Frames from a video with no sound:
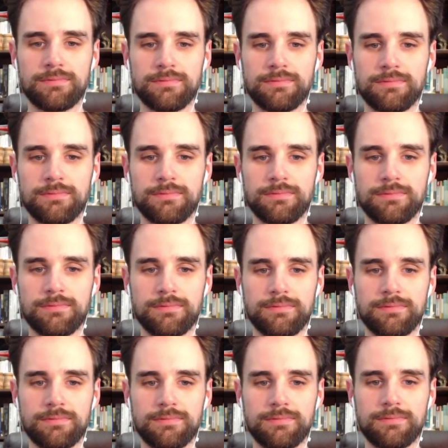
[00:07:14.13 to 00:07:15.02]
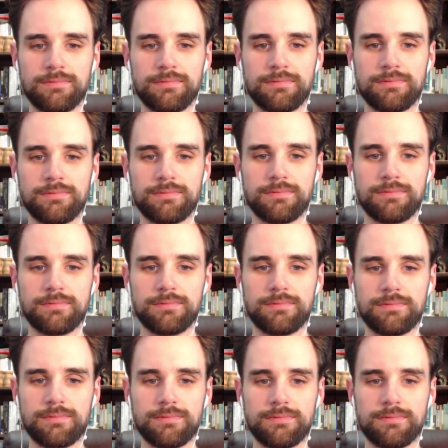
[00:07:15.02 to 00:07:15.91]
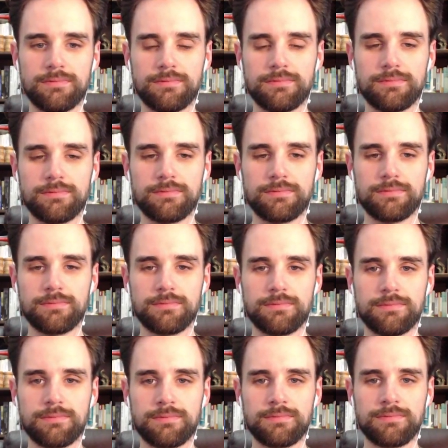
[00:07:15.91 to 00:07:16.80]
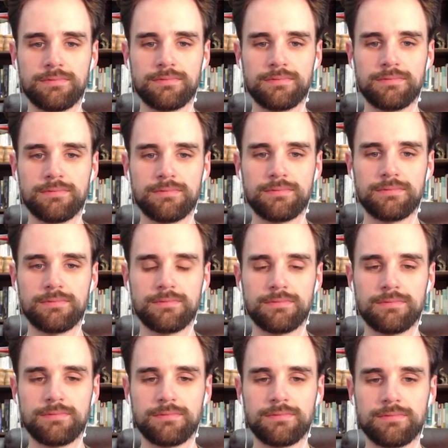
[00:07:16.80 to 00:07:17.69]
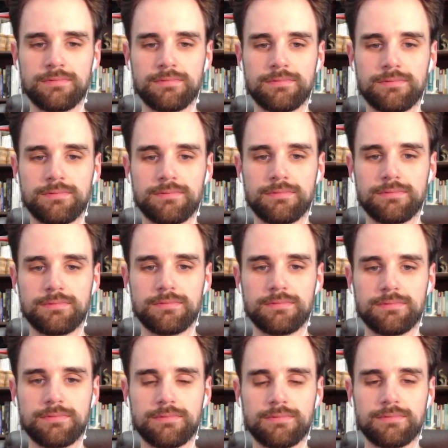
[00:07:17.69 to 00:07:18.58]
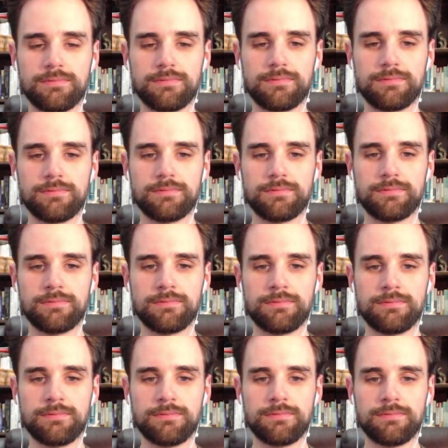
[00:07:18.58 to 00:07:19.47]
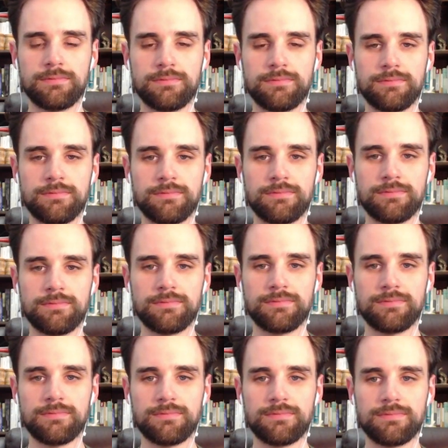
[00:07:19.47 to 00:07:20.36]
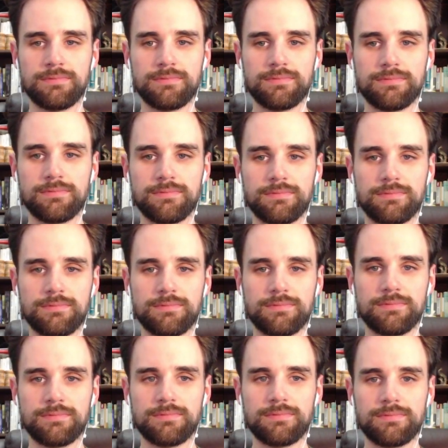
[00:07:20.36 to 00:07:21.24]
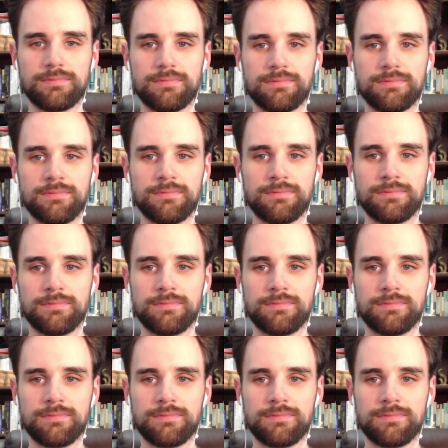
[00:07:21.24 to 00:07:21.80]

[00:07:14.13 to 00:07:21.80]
(not speaking)